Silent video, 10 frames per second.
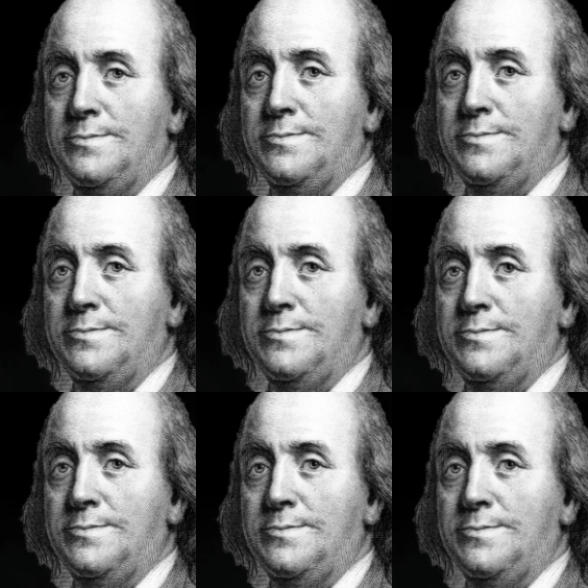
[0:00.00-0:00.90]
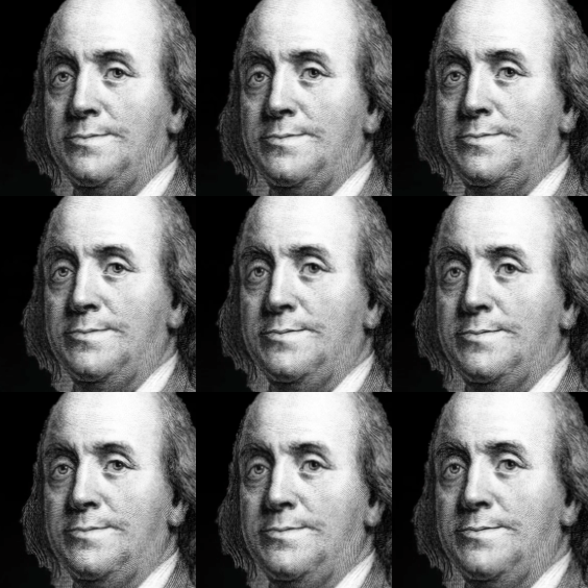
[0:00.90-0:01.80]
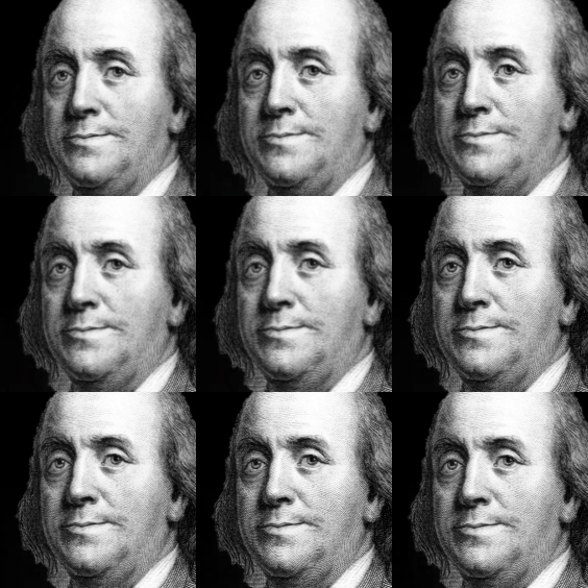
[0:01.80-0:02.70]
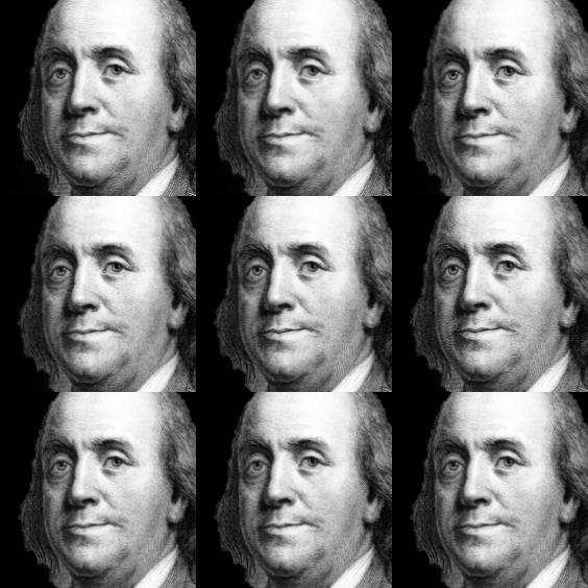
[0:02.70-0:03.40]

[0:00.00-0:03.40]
Nothing is said.